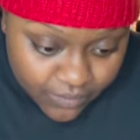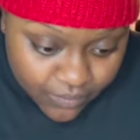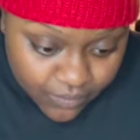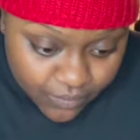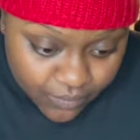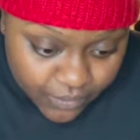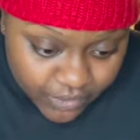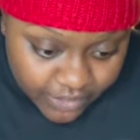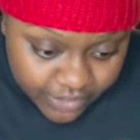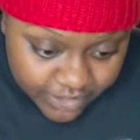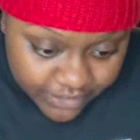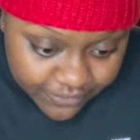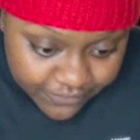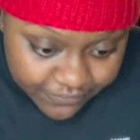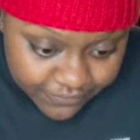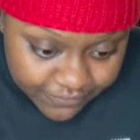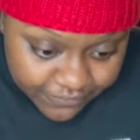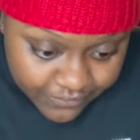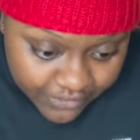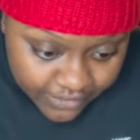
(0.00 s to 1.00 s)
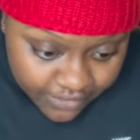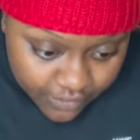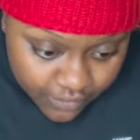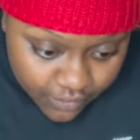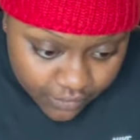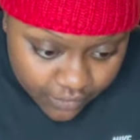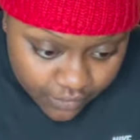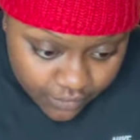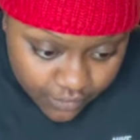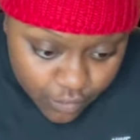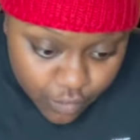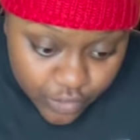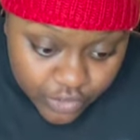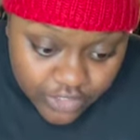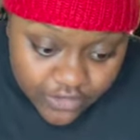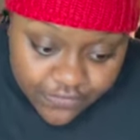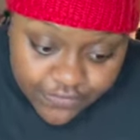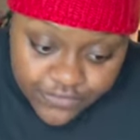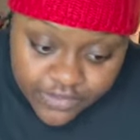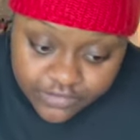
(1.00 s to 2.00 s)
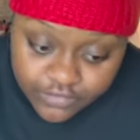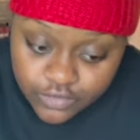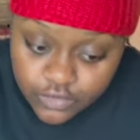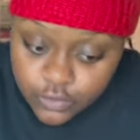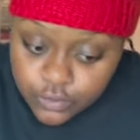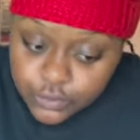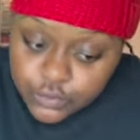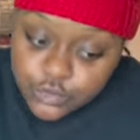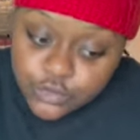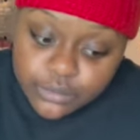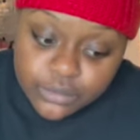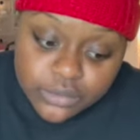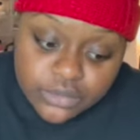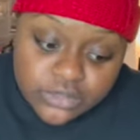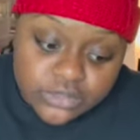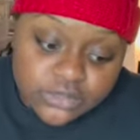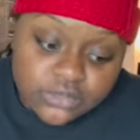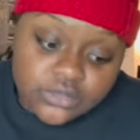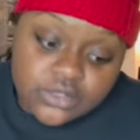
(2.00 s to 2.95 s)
What are your favorite? Who are your favorite YouTubers?